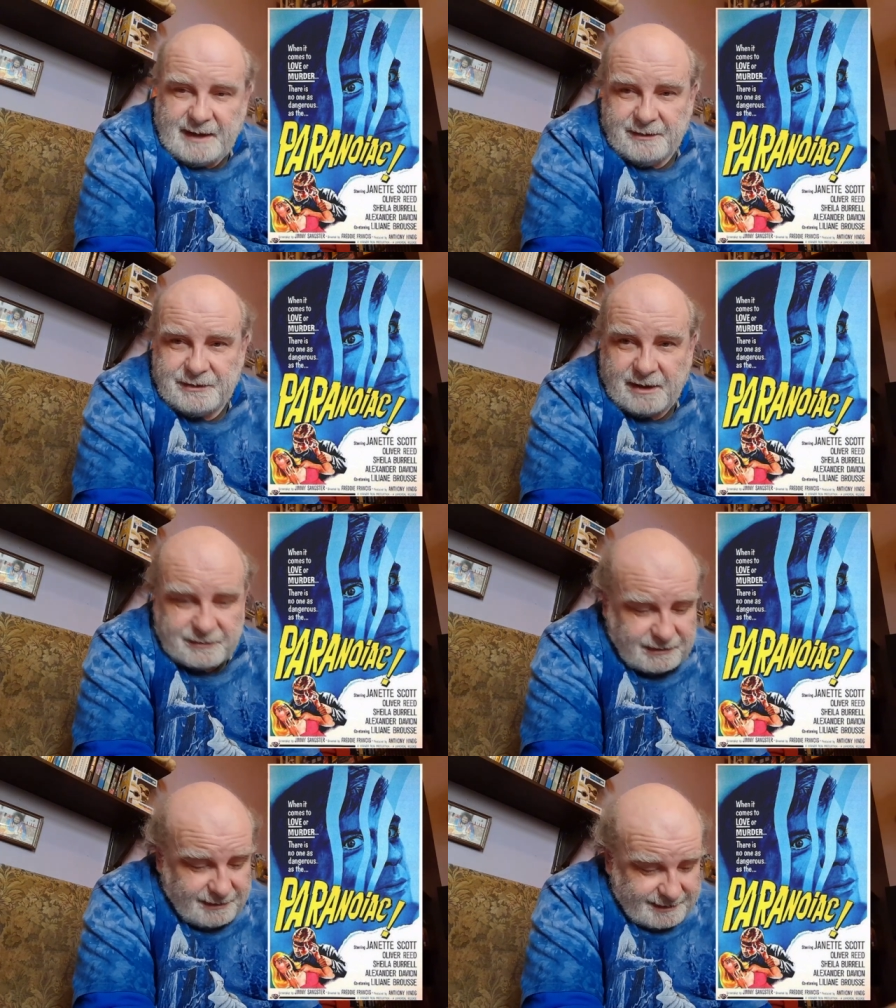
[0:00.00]

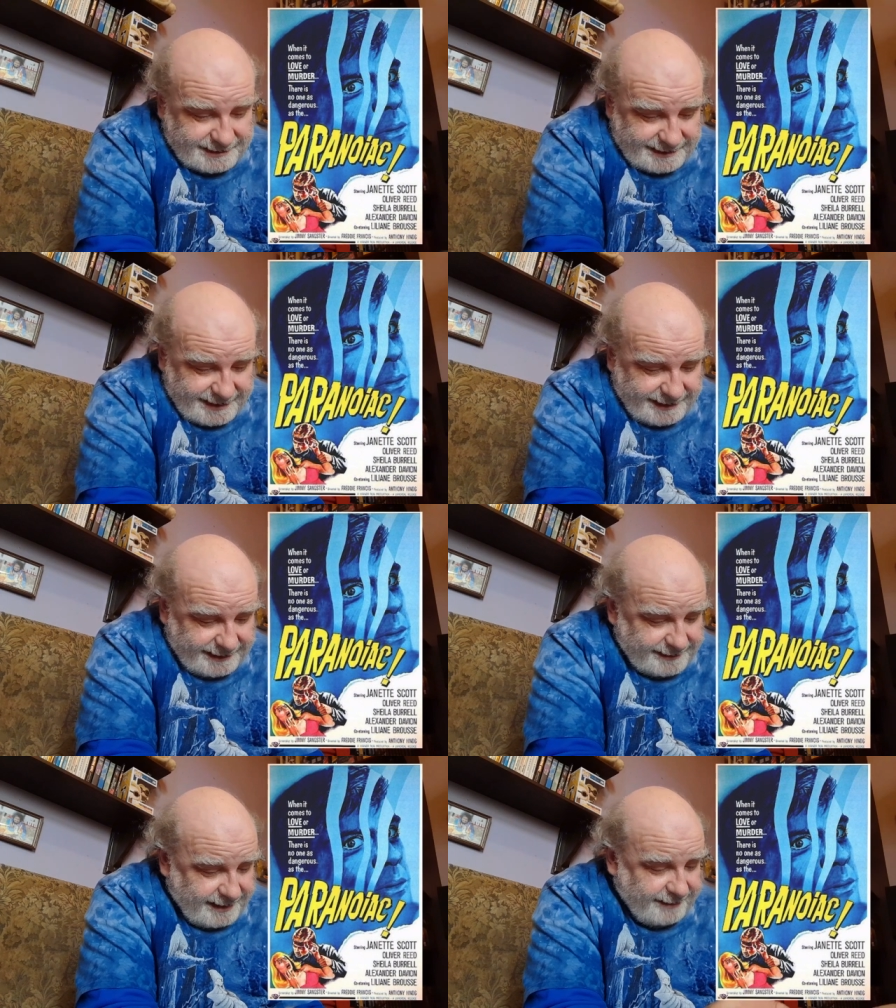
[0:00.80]
Doctor at
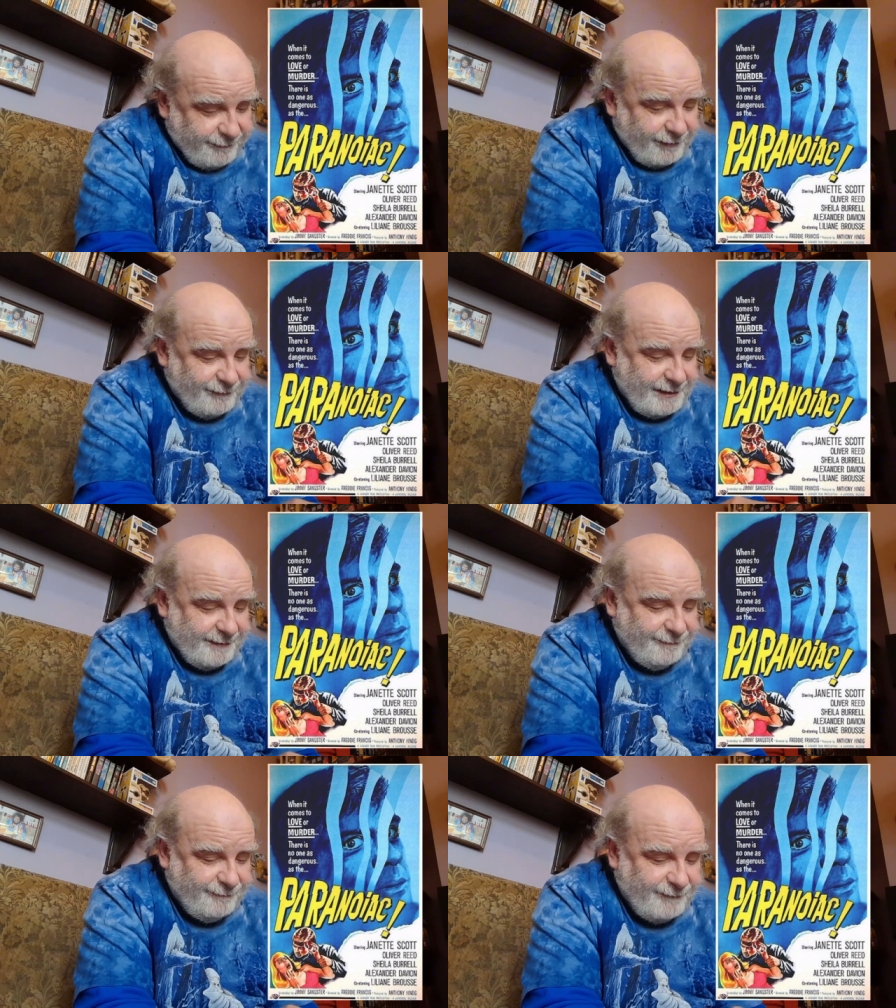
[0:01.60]
Sea,
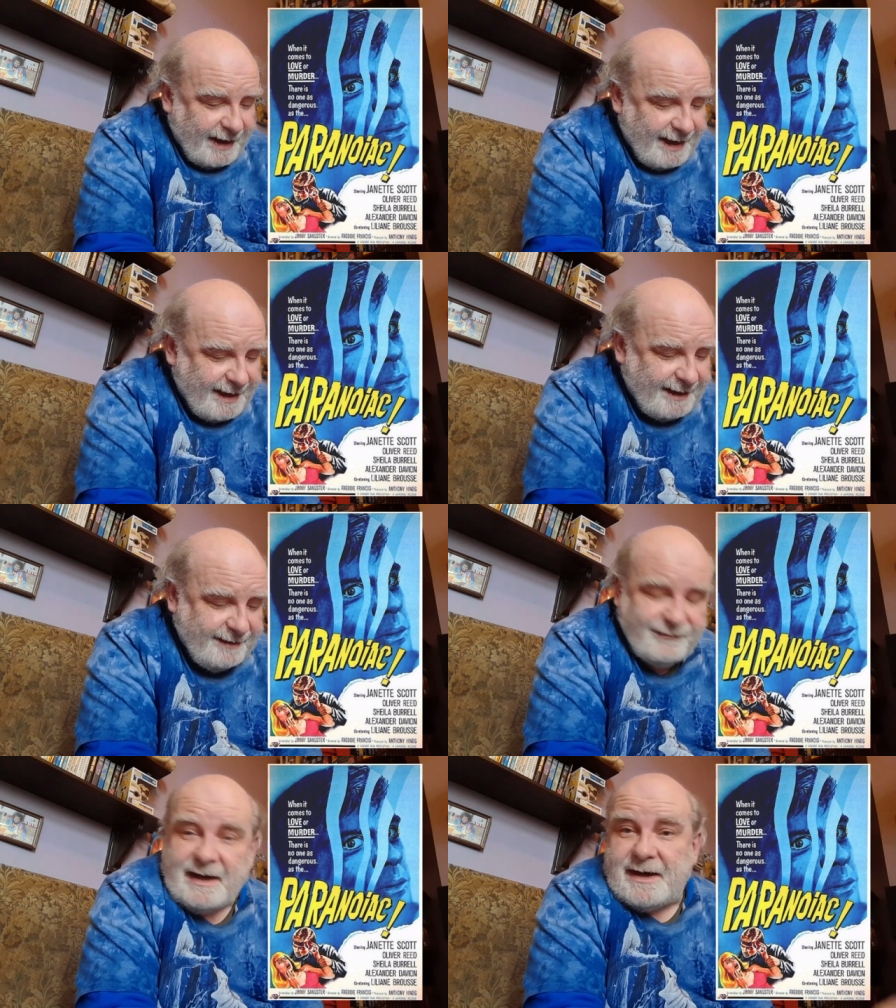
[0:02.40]

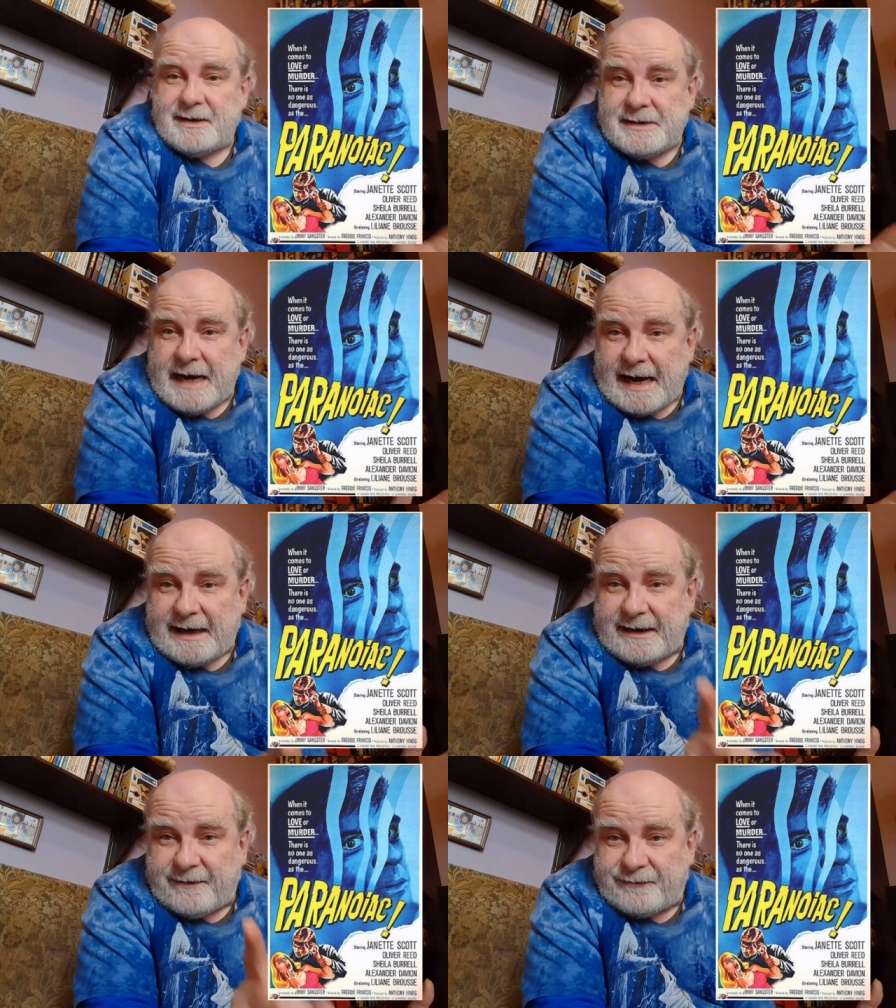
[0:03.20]
1955.
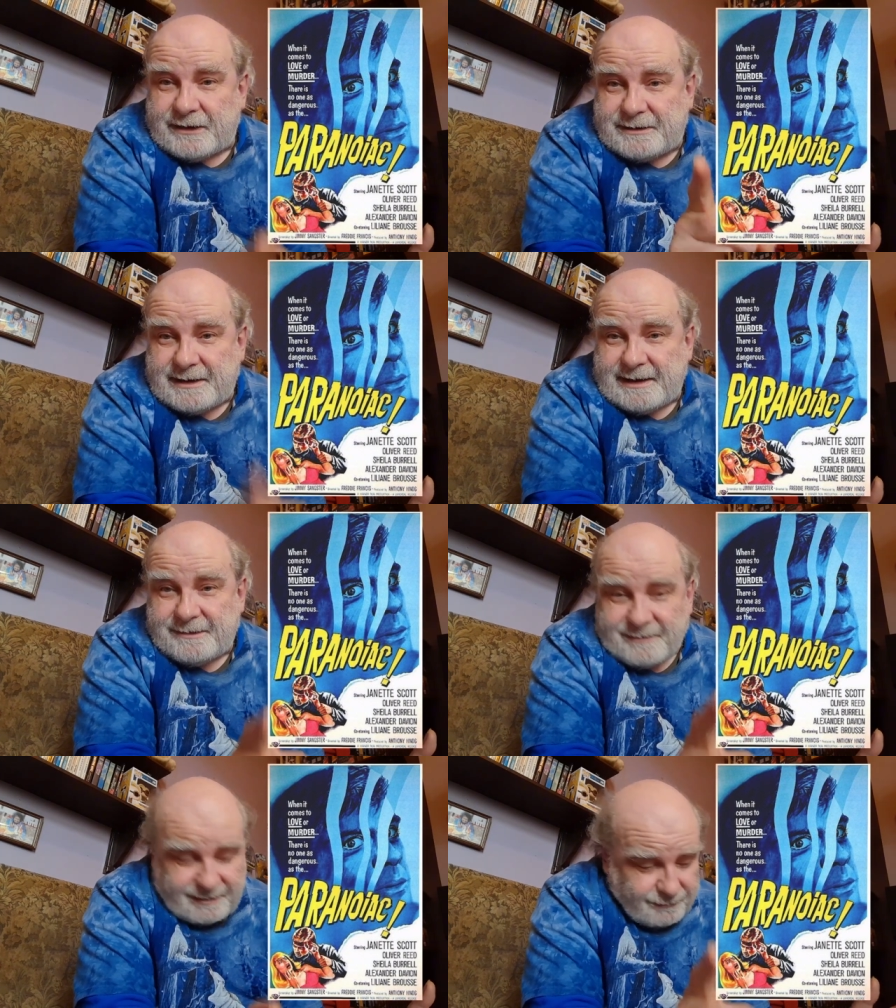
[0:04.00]
Night of the
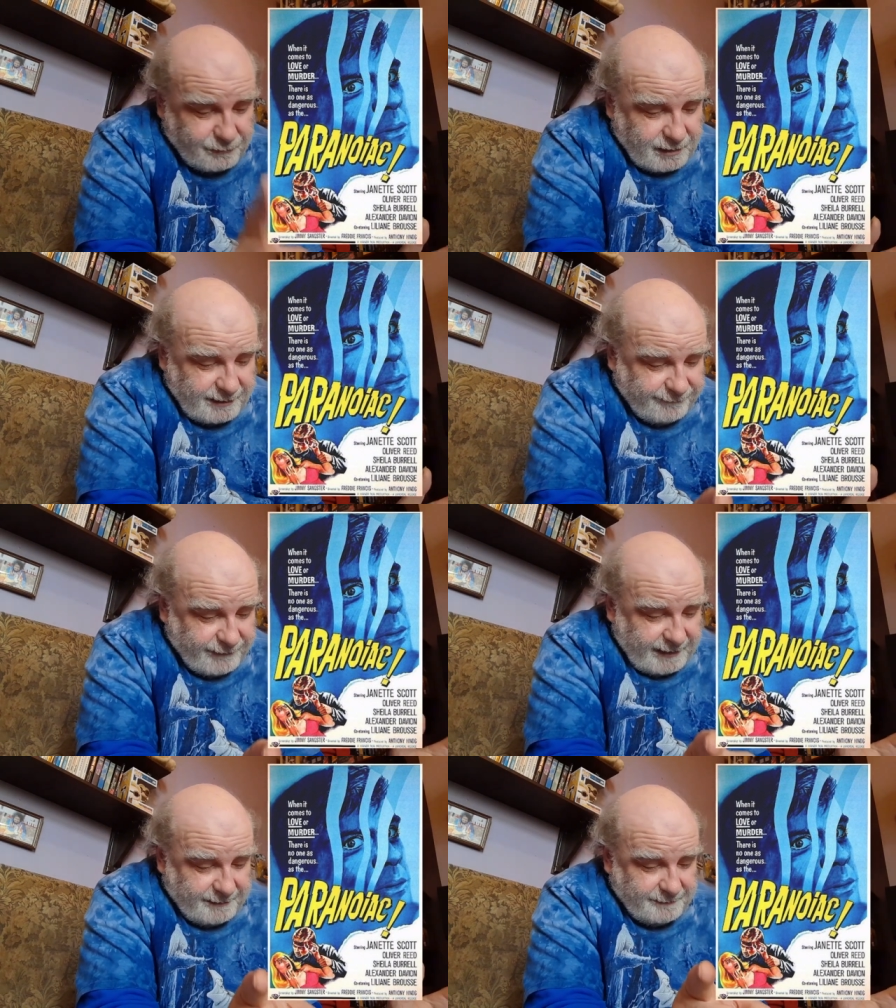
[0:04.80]
Demon, what a
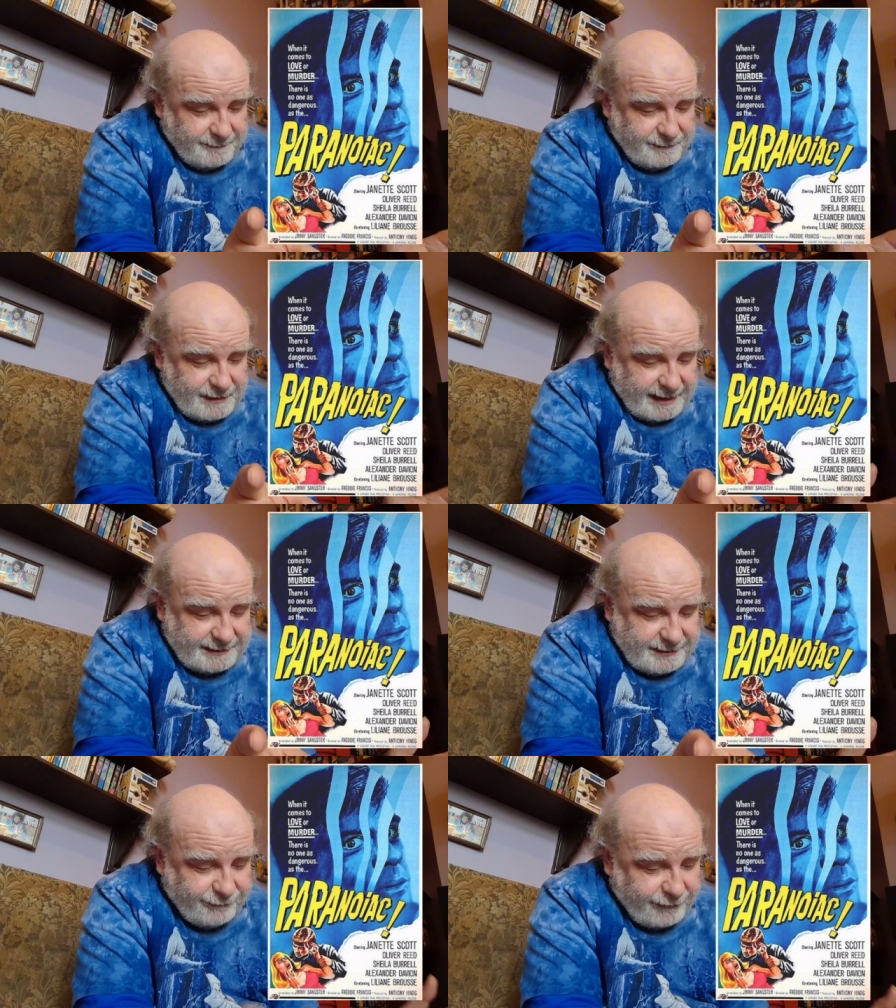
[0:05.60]
film,
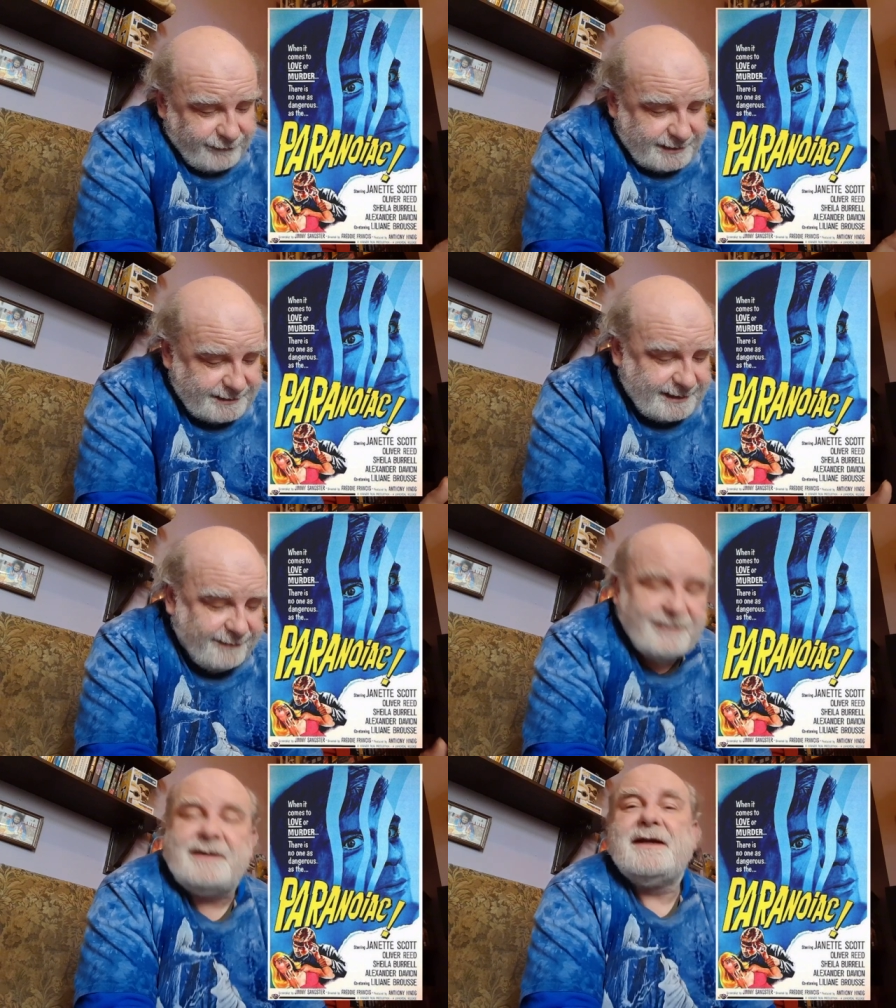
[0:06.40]

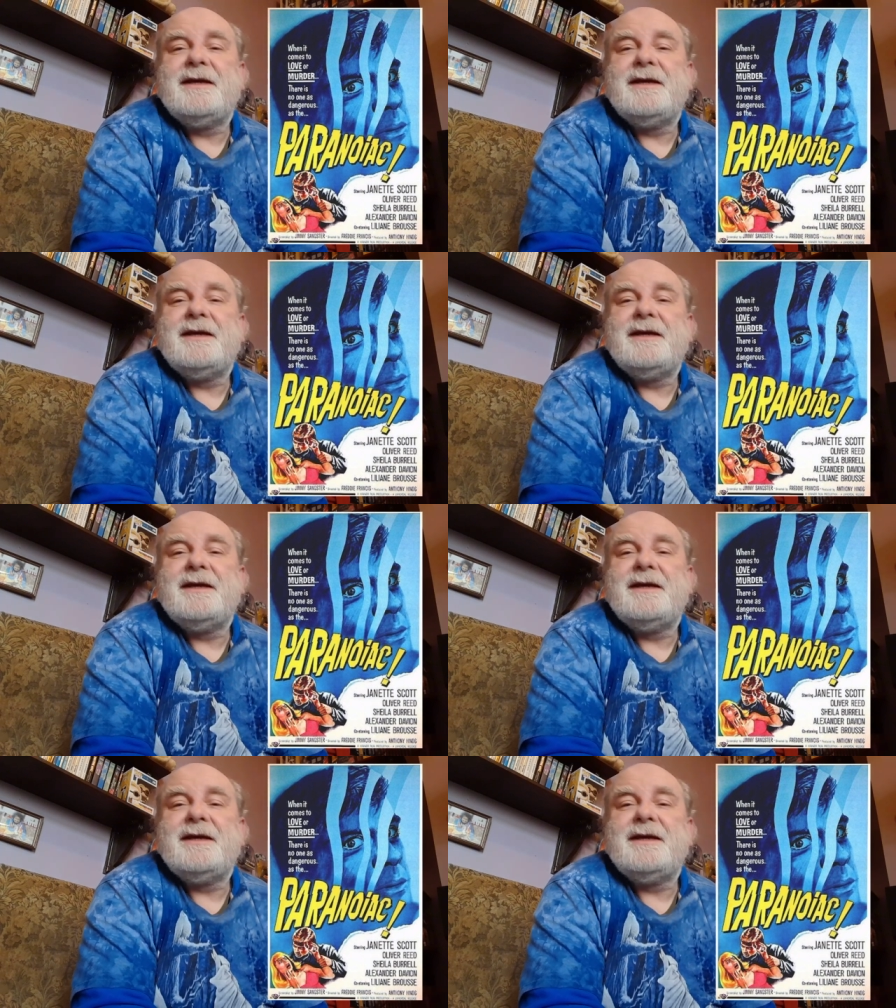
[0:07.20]
1957.